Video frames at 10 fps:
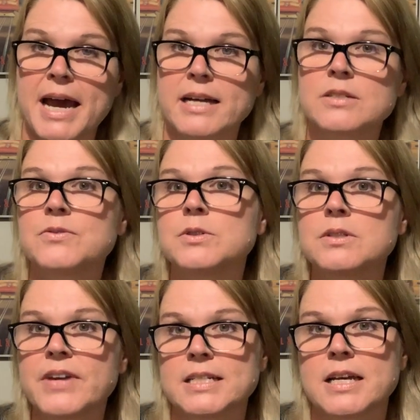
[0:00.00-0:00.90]
packed full
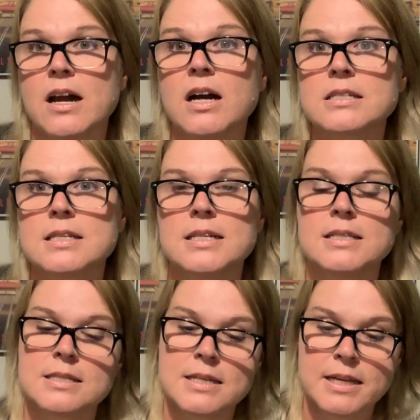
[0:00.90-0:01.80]
of
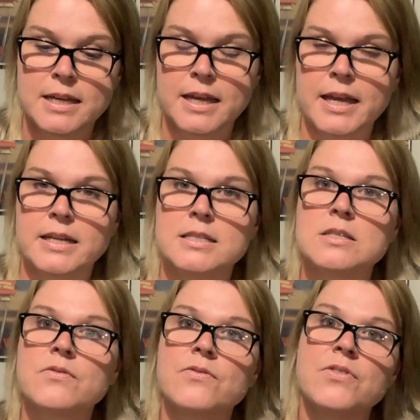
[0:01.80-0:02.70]
antioxidants and
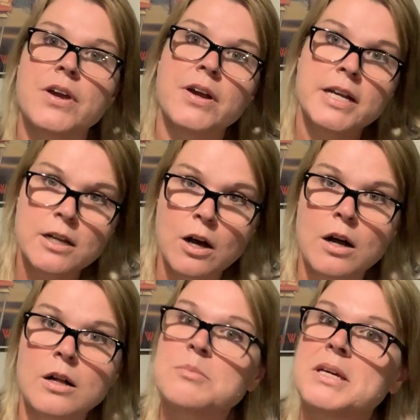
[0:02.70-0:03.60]
it's very
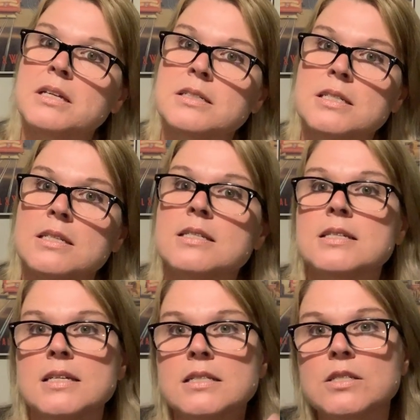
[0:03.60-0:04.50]
calming to the
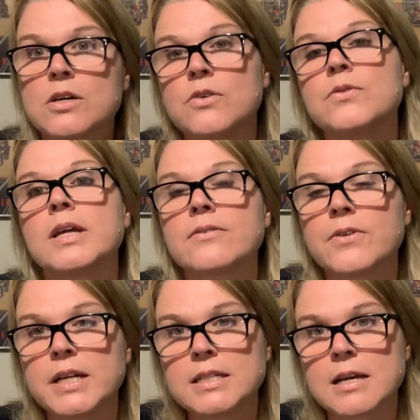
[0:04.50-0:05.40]
skin. So like
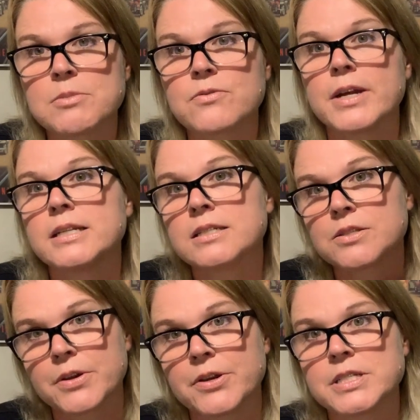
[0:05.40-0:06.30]
for any type of
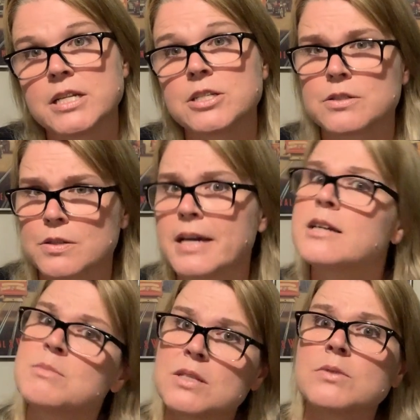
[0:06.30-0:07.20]
redness or irritation. So
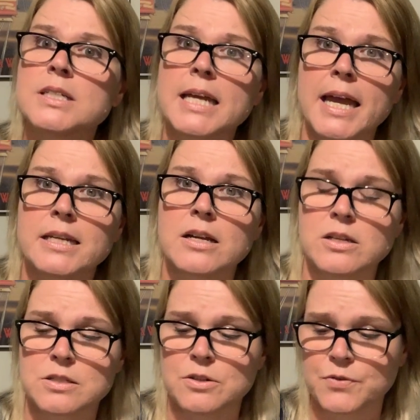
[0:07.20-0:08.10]
that comes in really handy
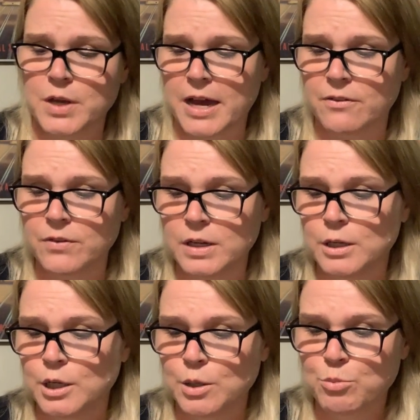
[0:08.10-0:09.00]
also if you have
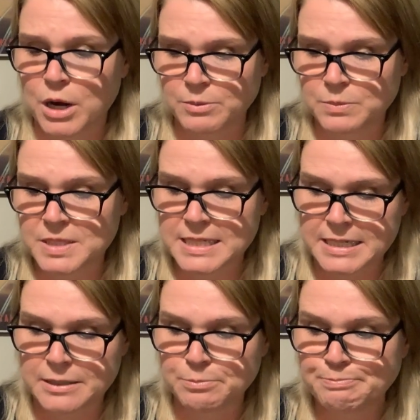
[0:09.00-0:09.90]
problem
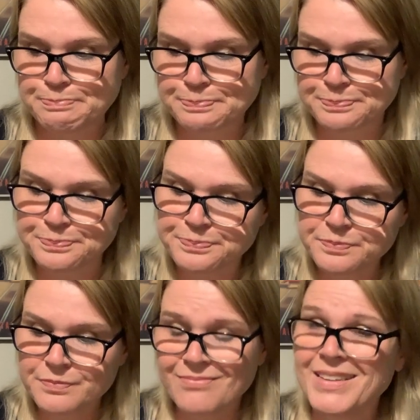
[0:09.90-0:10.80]
skin.
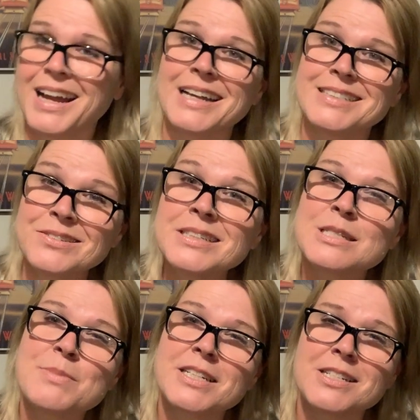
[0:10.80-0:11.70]
I don't
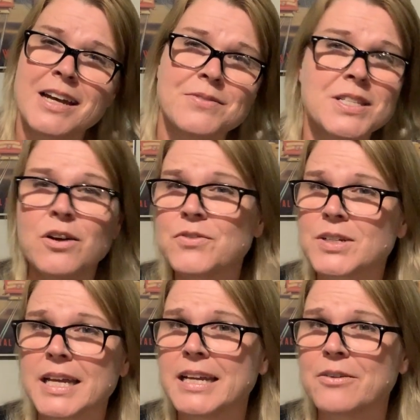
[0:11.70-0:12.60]
expect you to have
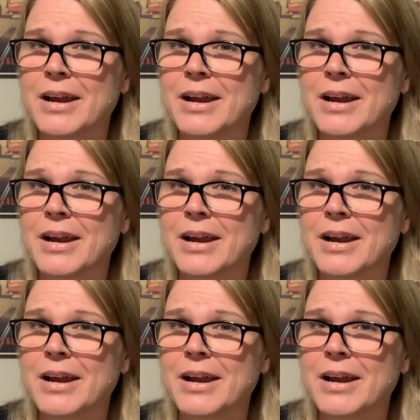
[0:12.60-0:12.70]
sulfur laying